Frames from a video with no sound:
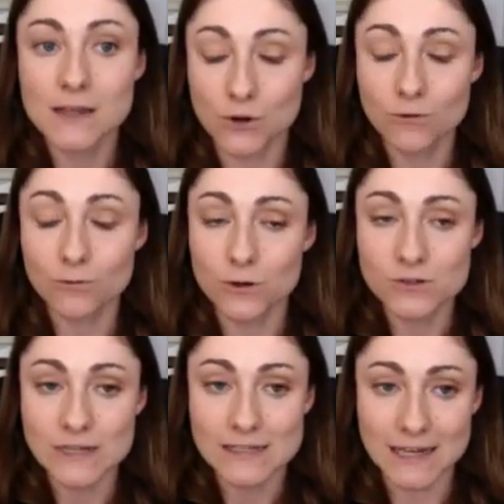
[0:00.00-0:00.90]
Kinder
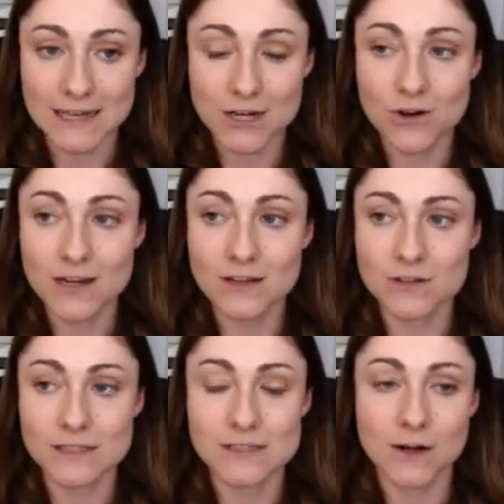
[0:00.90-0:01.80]
First and Second Grade
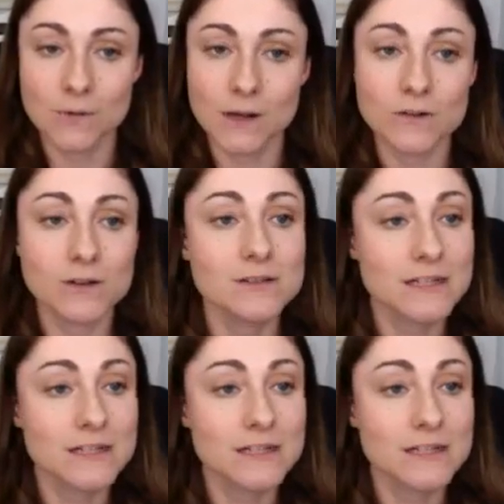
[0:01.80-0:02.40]
Literacy Center bundles.